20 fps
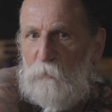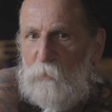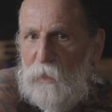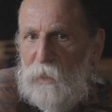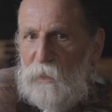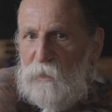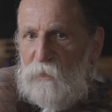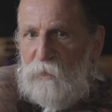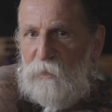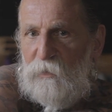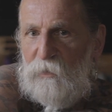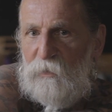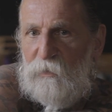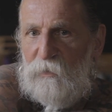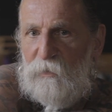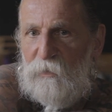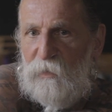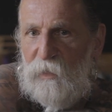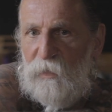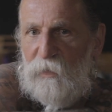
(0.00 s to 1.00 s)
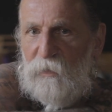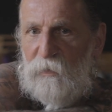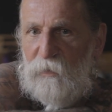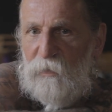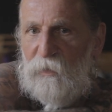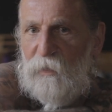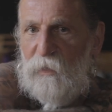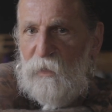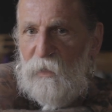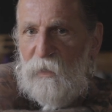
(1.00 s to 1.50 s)
better
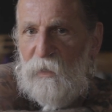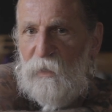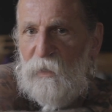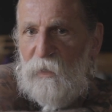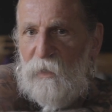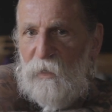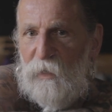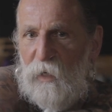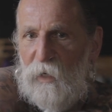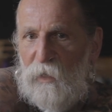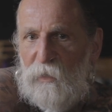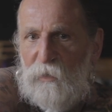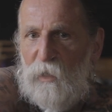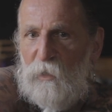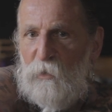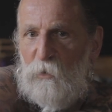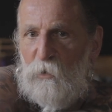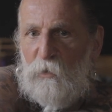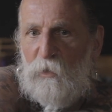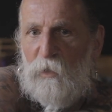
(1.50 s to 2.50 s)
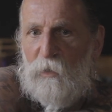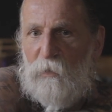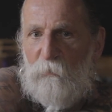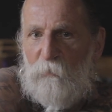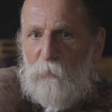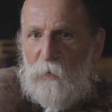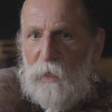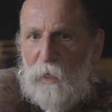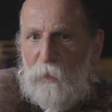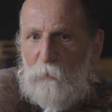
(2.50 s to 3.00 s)
than Hatha Yoga,
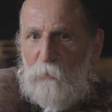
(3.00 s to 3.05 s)
I